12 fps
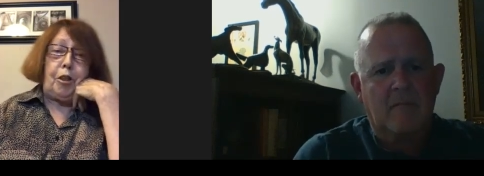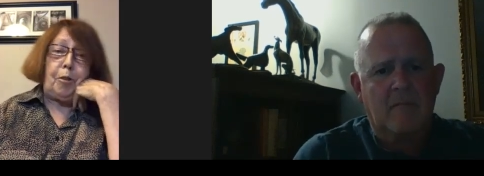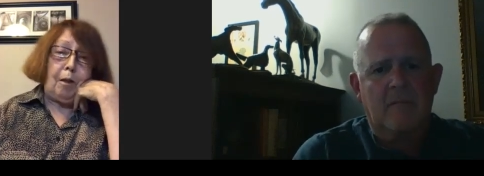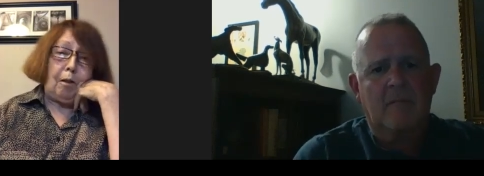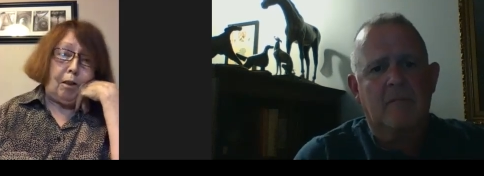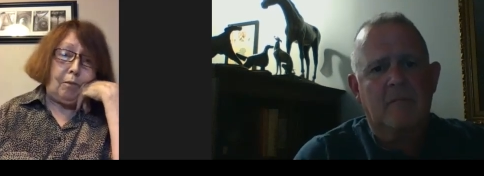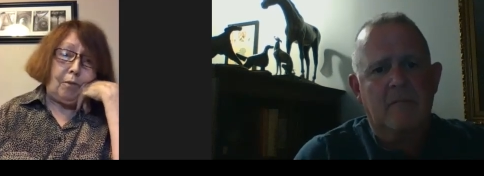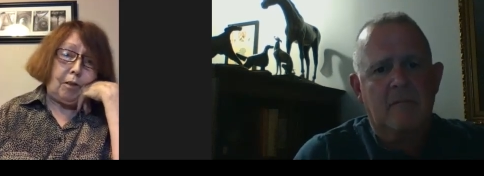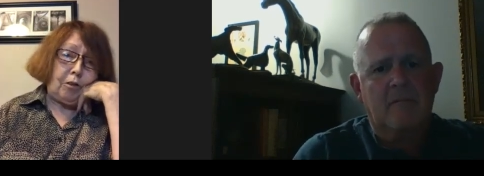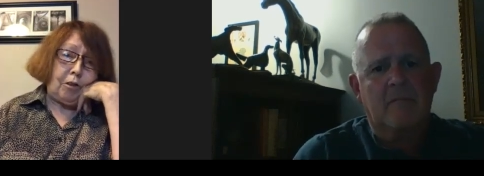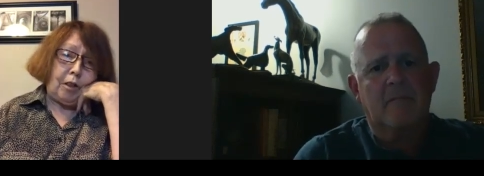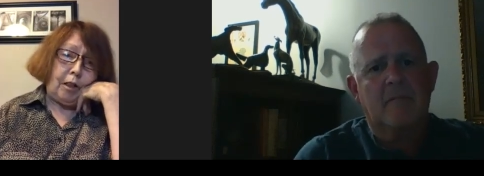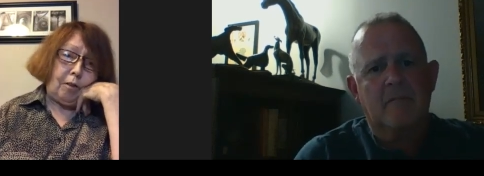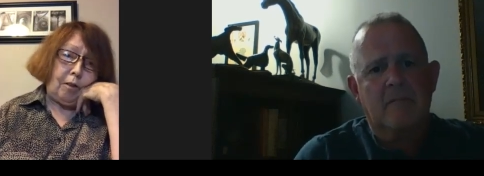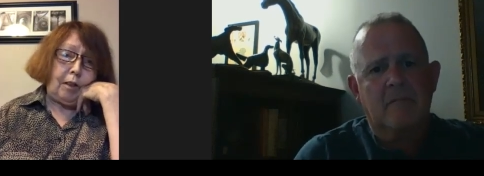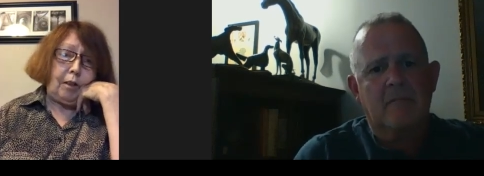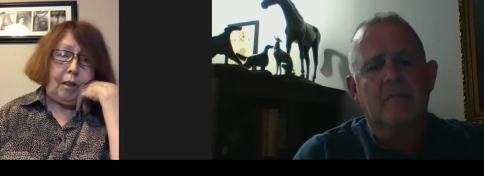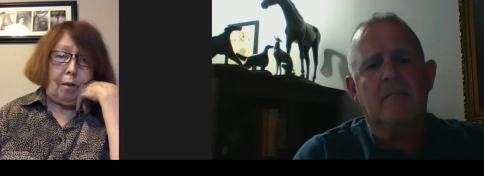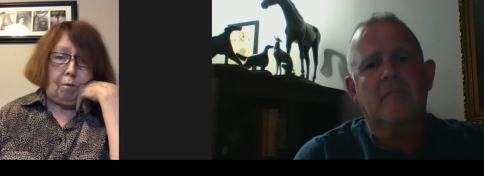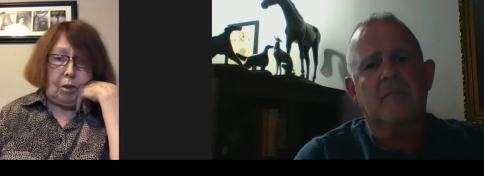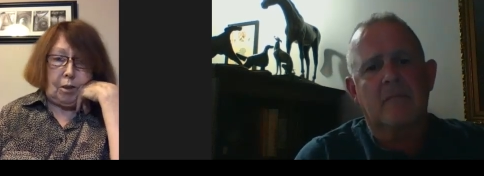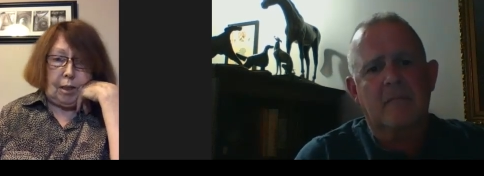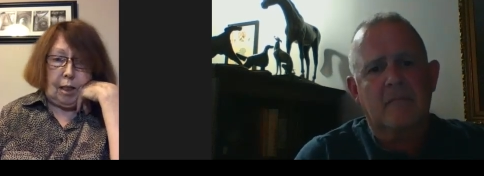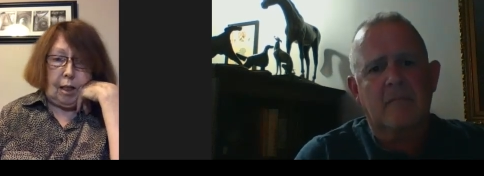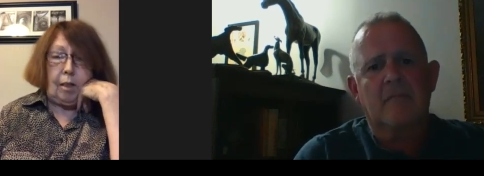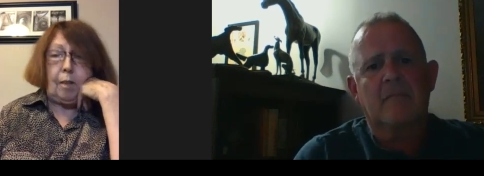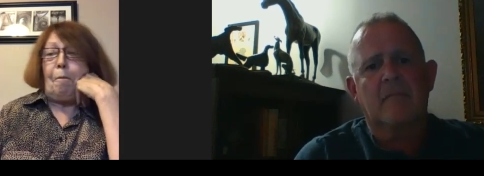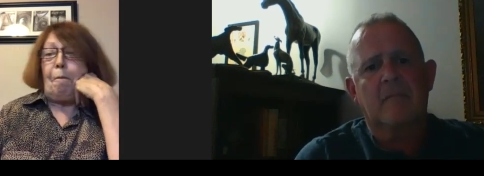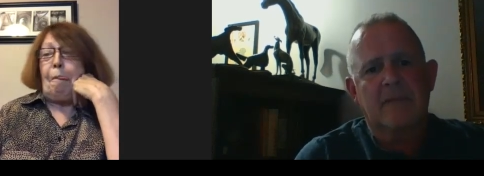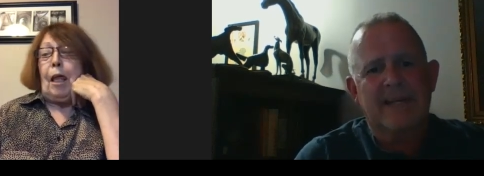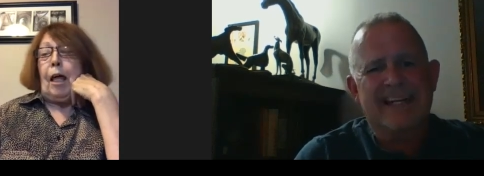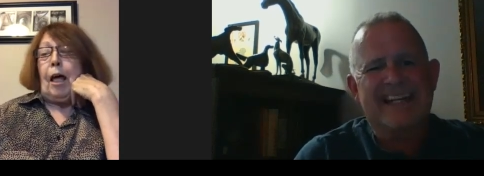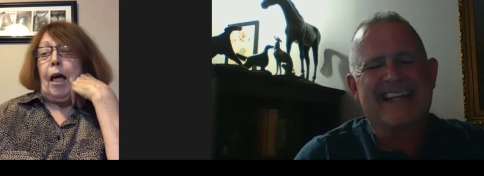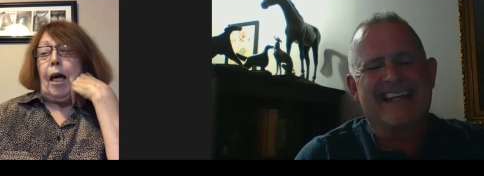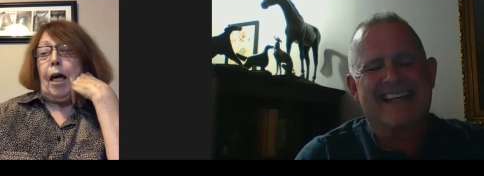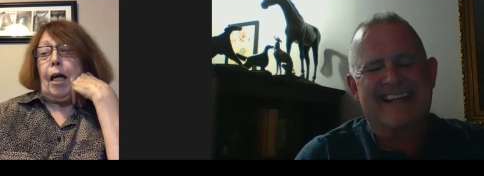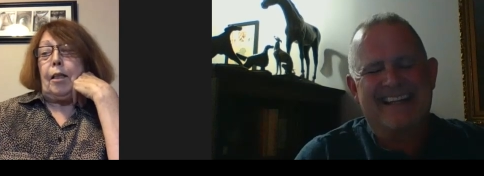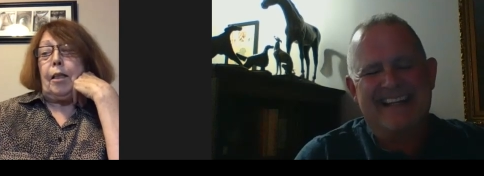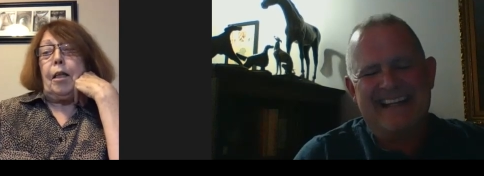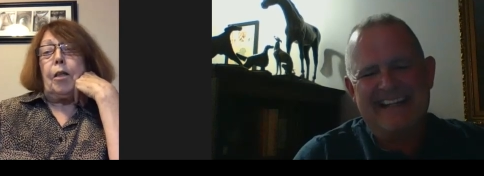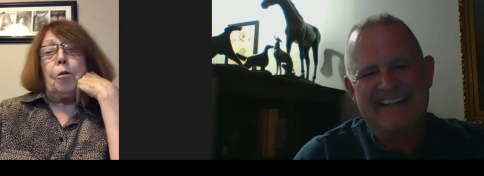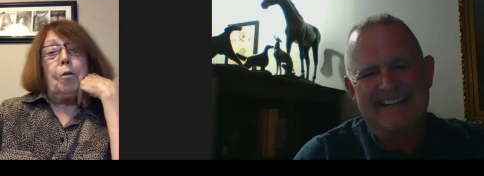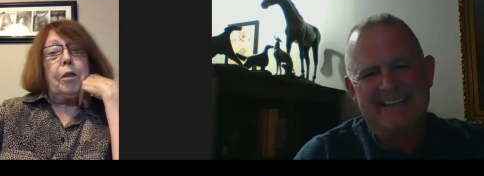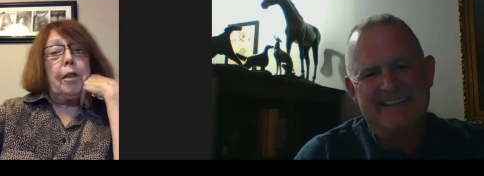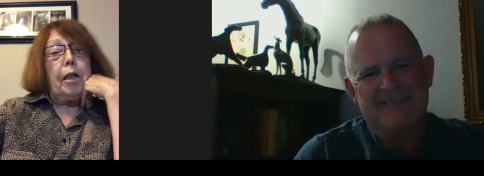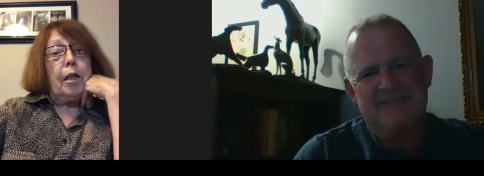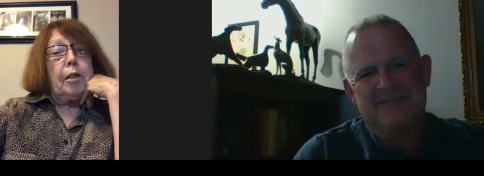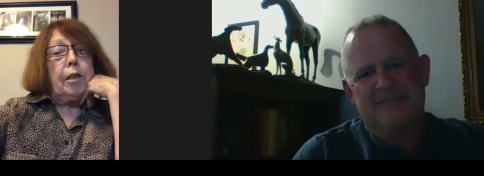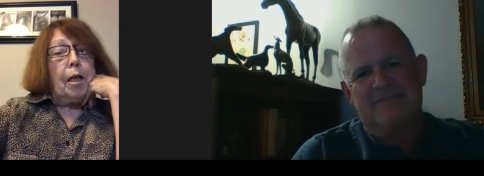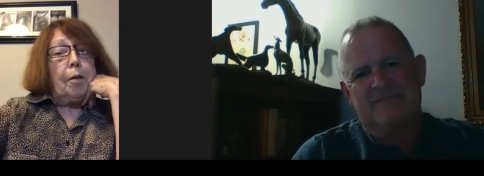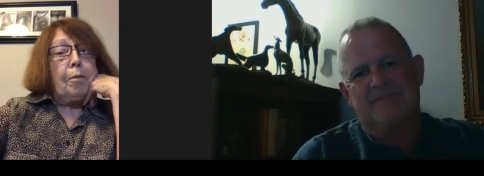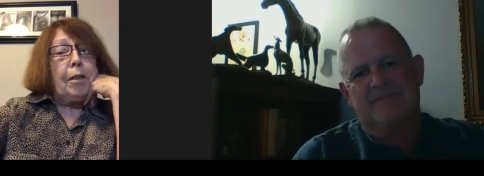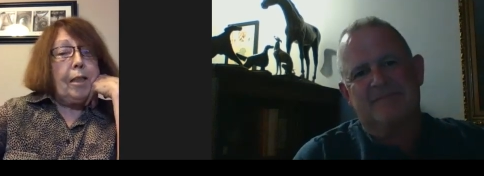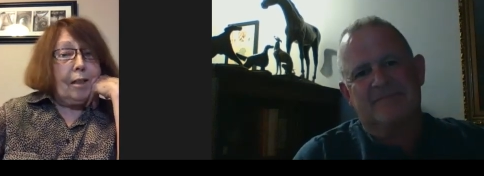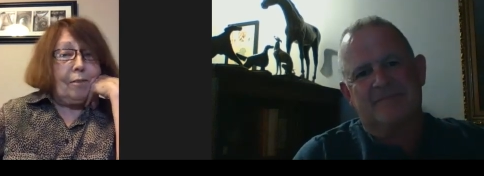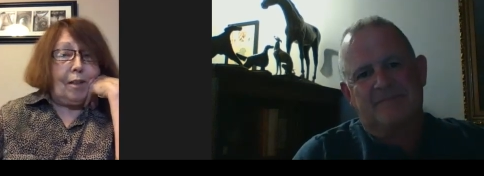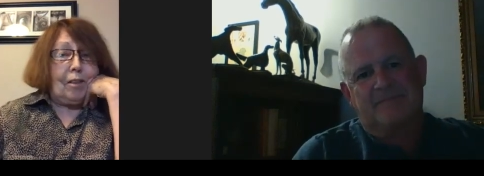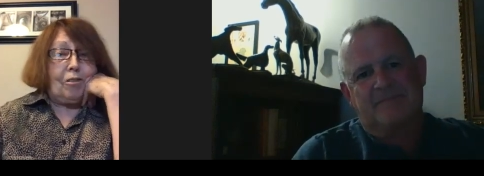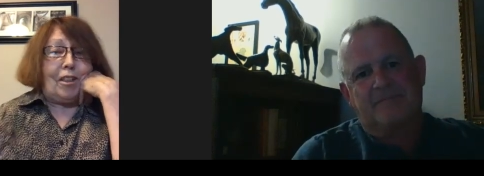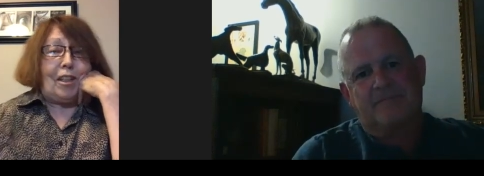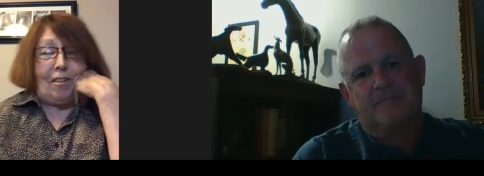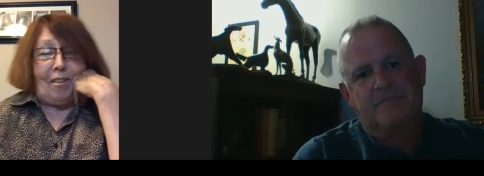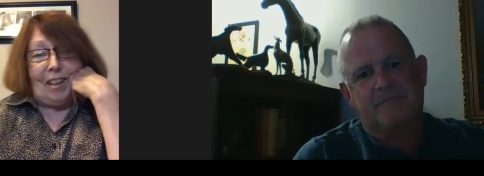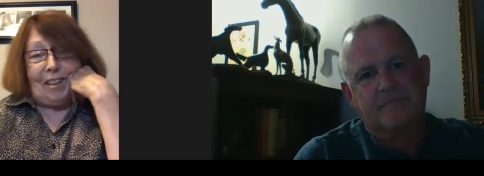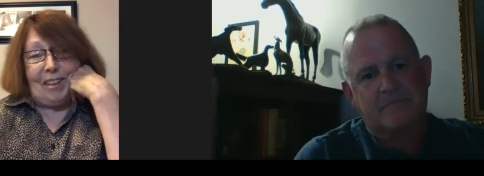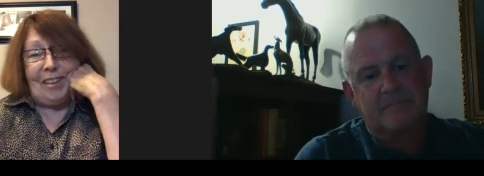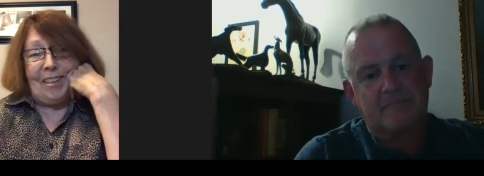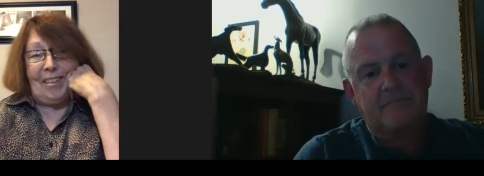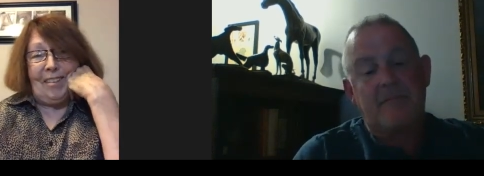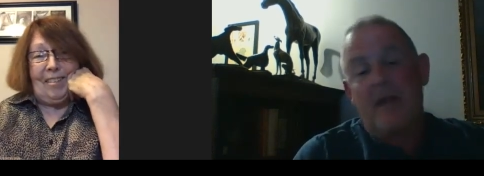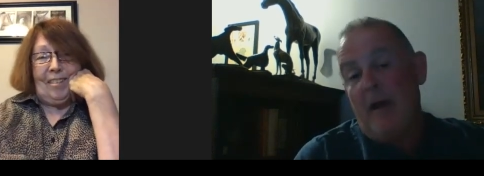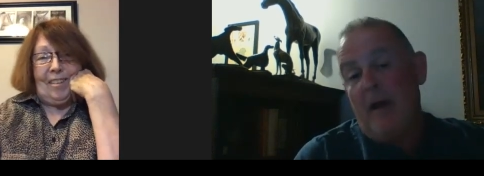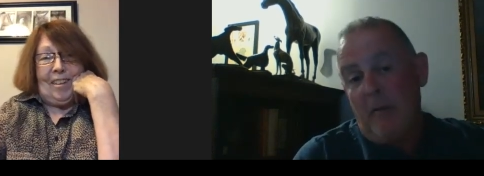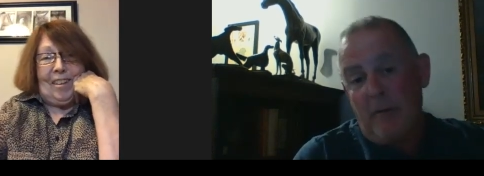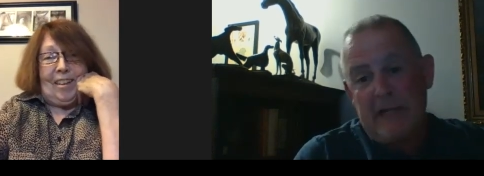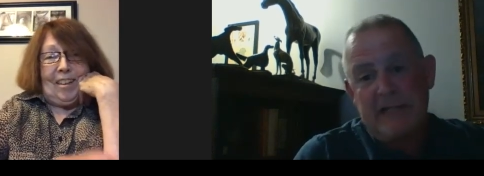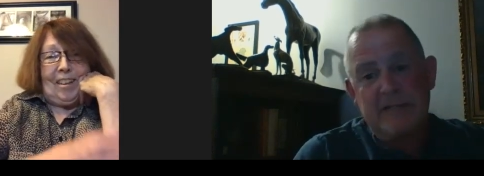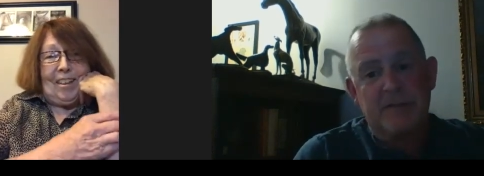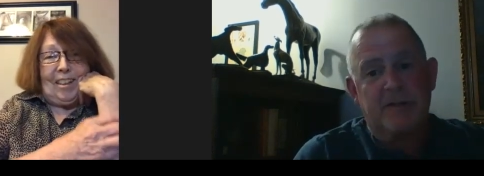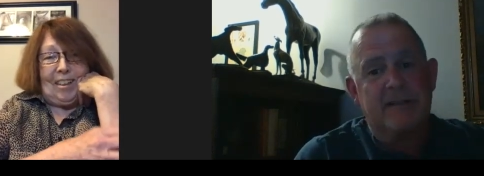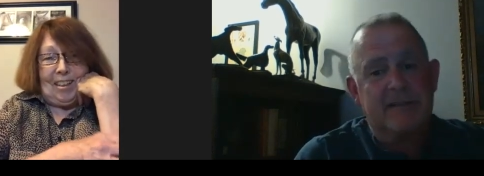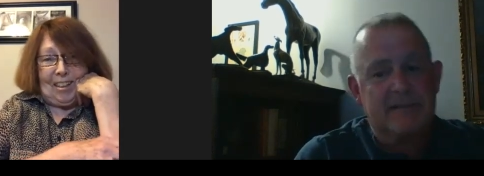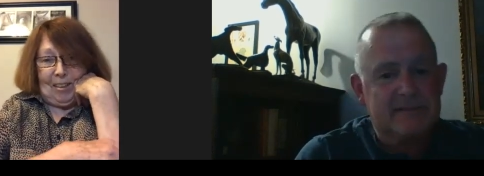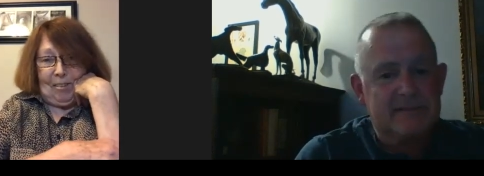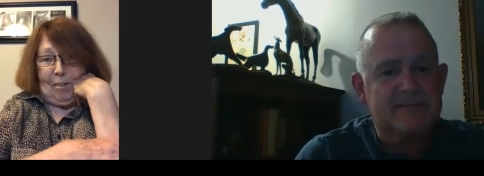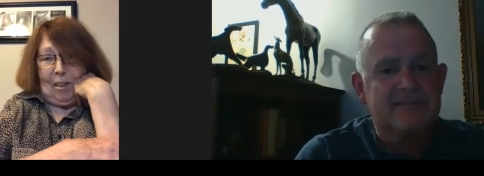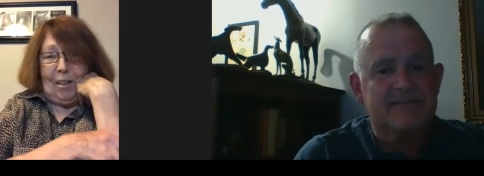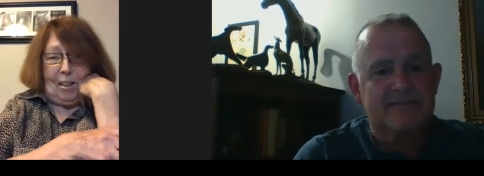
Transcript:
Speaker 1: married a veterinarian. That was that, and the other one ended up being a veterinarian.
Speaker 2: Oh, that's good. So,